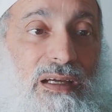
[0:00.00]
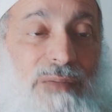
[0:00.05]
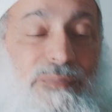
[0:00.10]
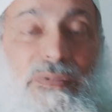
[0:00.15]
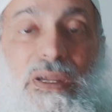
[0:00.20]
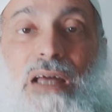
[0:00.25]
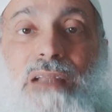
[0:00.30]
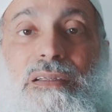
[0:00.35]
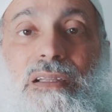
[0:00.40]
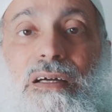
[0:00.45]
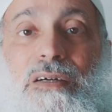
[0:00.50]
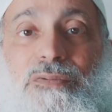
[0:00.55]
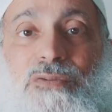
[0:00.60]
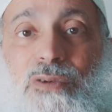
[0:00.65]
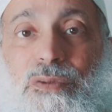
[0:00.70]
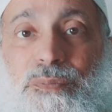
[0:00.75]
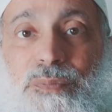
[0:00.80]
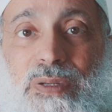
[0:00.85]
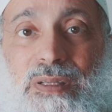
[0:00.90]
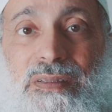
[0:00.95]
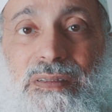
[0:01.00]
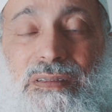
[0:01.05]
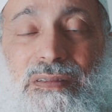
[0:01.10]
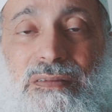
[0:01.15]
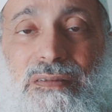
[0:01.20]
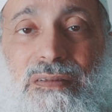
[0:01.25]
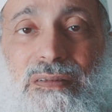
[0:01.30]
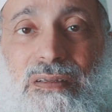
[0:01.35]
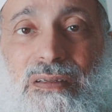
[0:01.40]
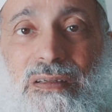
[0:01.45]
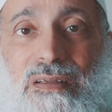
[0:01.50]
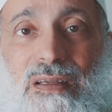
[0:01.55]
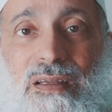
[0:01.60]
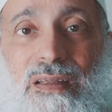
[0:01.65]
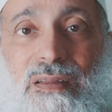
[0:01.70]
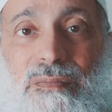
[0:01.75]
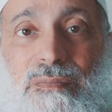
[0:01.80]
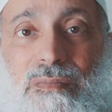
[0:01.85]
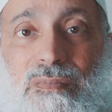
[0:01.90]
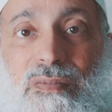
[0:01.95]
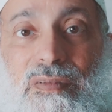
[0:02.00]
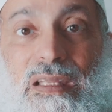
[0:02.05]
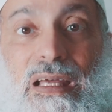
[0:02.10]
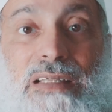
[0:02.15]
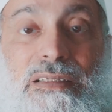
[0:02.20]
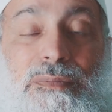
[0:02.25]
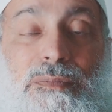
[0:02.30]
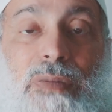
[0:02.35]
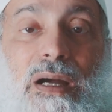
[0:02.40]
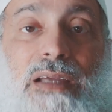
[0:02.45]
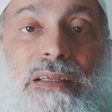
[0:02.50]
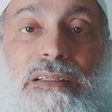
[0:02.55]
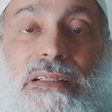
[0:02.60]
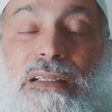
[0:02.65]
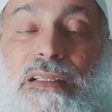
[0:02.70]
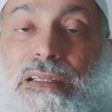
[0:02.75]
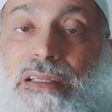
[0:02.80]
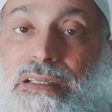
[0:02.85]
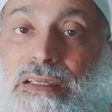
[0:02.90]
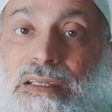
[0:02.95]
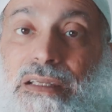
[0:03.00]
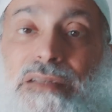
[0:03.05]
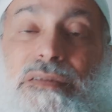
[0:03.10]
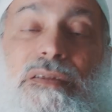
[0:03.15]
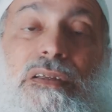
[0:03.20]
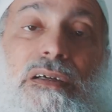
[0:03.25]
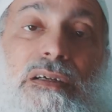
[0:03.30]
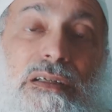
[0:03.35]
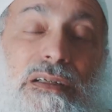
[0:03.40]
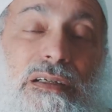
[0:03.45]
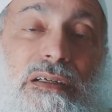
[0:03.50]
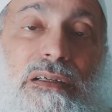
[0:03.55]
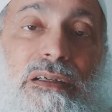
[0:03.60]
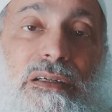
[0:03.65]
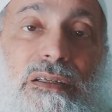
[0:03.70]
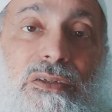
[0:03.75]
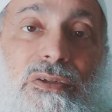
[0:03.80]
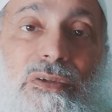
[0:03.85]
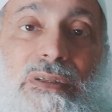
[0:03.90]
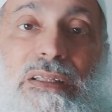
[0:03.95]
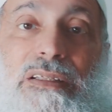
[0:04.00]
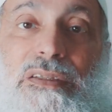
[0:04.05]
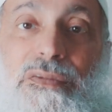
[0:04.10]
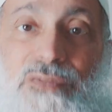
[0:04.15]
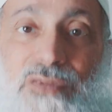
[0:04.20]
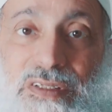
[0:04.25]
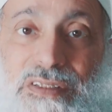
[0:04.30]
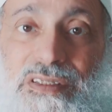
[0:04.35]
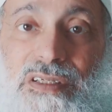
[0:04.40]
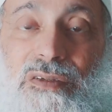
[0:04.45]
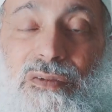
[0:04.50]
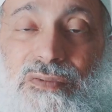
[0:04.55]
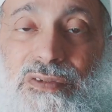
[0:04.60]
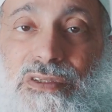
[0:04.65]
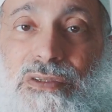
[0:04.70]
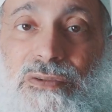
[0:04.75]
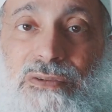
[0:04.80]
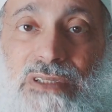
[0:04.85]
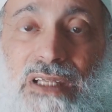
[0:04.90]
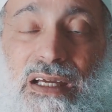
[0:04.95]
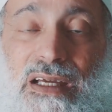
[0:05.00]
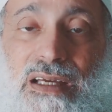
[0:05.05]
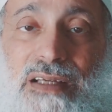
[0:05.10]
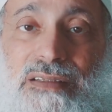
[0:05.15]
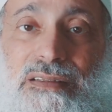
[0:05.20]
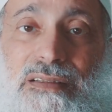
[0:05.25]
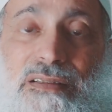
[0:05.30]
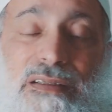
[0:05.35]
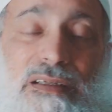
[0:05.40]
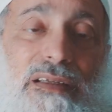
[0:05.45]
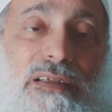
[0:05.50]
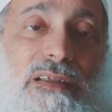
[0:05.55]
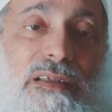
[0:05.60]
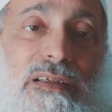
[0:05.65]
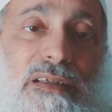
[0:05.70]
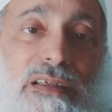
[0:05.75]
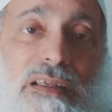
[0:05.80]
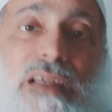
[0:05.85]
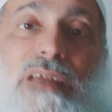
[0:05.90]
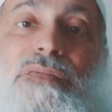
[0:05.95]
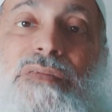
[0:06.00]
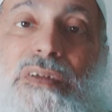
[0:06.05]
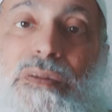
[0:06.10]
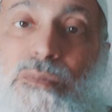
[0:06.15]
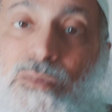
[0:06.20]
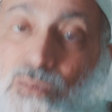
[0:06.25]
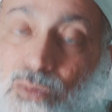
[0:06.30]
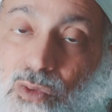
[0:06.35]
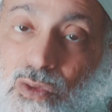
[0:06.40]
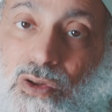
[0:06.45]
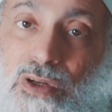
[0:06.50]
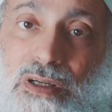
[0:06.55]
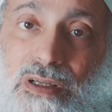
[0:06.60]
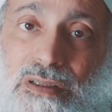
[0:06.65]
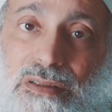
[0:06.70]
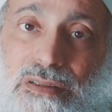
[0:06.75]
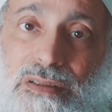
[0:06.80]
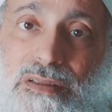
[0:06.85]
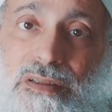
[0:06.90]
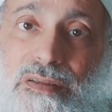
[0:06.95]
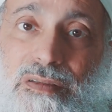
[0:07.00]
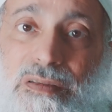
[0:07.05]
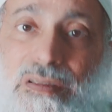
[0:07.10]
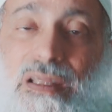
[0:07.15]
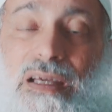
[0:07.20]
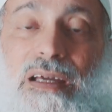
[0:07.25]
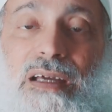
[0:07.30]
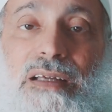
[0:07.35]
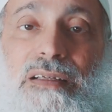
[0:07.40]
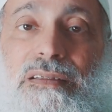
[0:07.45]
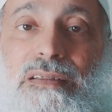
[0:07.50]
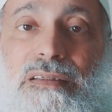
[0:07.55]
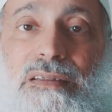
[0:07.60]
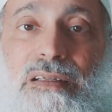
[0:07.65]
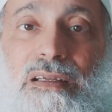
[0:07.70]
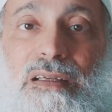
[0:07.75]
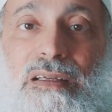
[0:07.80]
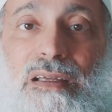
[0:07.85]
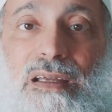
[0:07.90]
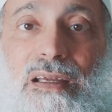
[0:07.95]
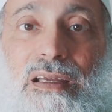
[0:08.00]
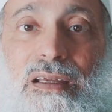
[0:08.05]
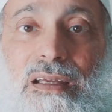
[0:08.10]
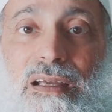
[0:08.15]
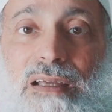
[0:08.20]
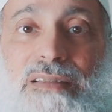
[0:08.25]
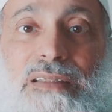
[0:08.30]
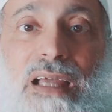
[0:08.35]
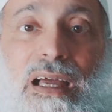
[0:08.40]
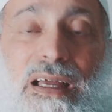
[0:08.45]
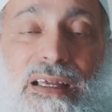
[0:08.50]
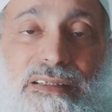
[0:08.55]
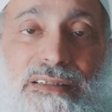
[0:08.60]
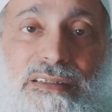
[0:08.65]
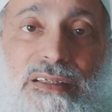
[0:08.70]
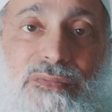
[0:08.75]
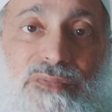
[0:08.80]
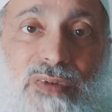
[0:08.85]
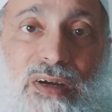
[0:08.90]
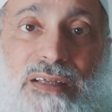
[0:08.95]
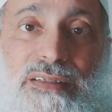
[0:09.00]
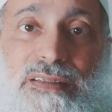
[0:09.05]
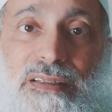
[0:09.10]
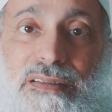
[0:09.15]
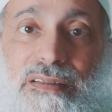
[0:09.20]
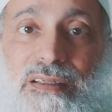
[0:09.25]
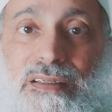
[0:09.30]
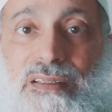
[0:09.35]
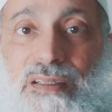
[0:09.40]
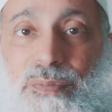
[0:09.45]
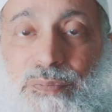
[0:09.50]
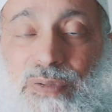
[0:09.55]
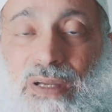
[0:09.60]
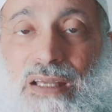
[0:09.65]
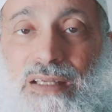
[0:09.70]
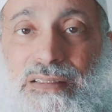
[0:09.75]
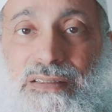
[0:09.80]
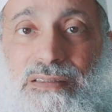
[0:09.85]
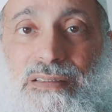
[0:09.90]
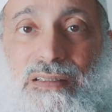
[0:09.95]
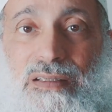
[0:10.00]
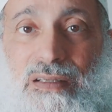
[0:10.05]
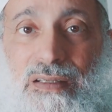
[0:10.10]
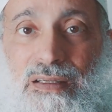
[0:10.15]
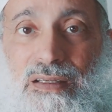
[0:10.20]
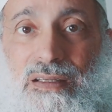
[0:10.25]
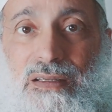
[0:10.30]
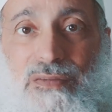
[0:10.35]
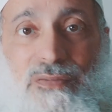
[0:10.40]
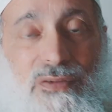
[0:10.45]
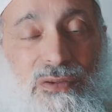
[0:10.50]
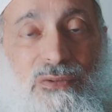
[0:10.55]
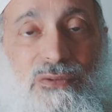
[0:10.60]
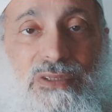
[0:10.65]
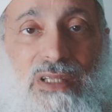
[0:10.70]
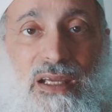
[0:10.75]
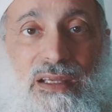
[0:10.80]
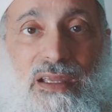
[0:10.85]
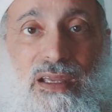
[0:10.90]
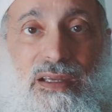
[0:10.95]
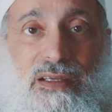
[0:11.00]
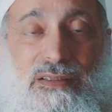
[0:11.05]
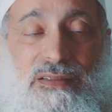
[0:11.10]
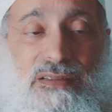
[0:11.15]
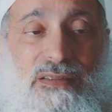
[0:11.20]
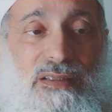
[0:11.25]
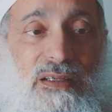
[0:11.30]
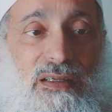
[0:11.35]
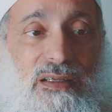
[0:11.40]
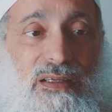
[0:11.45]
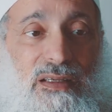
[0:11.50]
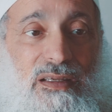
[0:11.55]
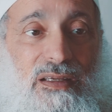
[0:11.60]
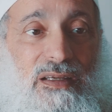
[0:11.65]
And may Allah forbid that might lead to the division of Sudan even more than it has divided in the past few decades.